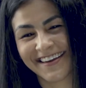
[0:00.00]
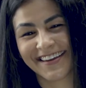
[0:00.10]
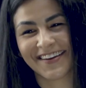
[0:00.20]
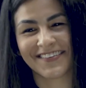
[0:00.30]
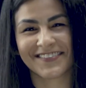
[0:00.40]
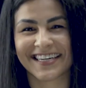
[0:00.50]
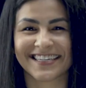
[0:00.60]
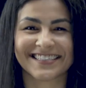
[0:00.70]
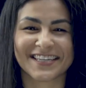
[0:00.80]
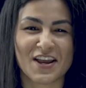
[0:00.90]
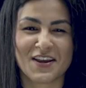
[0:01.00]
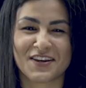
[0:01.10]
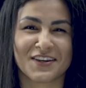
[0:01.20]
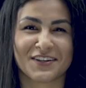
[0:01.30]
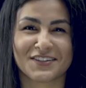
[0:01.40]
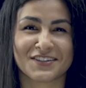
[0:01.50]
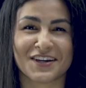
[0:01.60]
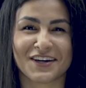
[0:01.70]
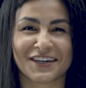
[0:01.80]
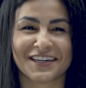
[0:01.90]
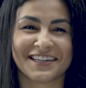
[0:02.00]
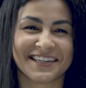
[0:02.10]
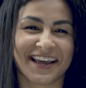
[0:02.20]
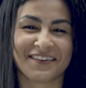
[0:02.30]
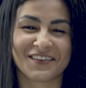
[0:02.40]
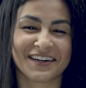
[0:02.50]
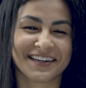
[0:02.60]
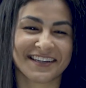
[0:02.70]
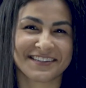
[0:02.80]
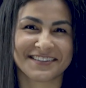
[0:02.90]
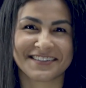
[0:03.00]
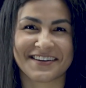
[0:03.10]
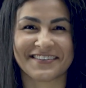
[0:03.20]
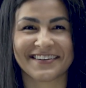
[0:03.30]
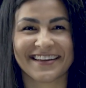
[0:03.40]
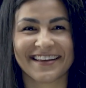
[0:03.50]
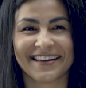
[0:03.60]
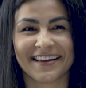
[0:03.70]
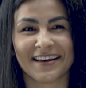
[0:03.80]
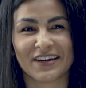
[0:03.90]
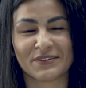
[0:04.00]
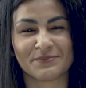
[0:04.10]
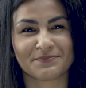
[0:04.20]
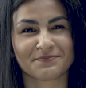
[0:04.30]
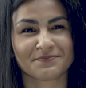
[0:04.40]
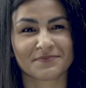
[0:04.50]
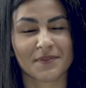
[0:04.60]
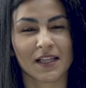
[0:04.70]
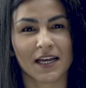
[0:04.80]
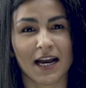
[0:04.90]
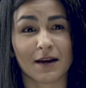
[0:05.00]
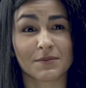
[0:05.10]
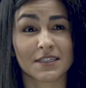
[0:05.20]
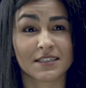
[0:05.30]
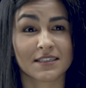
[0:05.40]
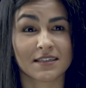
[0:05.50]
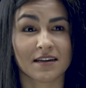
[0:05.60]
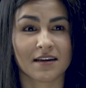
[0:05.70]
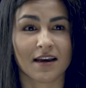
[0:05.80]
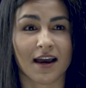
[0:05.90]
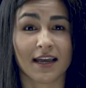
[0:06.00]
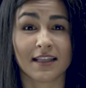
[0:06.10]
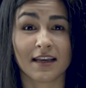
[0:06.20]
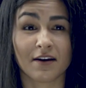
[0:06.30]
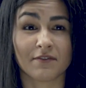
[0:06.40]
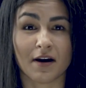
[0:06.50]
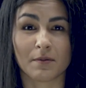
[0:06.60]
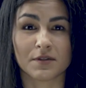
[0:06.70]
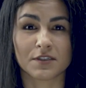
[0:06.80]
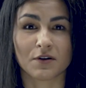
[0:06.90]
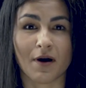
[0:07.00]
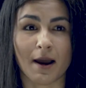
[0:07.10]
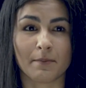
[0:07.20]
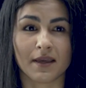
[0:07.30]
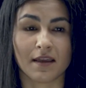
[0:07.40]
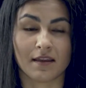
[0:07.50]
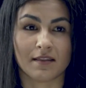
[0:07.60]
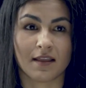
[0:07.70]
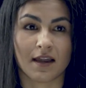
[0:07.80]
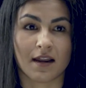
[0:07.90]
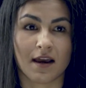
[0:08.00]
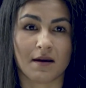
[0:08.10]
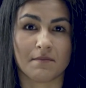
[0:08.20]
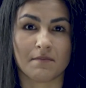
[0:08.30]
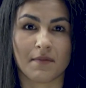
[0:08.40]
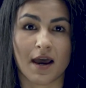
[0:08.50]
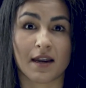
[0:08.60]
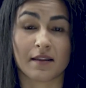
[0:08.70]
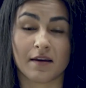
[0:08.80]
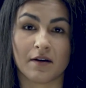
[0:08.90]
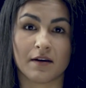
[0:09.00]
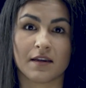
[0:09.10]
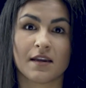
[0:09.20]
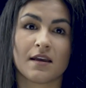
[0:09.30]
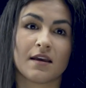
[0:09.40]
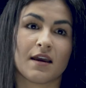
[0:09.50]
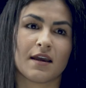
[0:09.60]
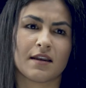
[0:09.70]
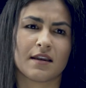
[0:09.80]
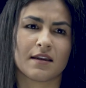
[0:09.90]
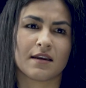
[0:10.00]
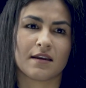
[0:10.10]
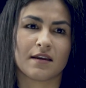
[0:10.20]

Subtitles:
because nuts is not good ever. And so I'm just so happy that I'm out of there. And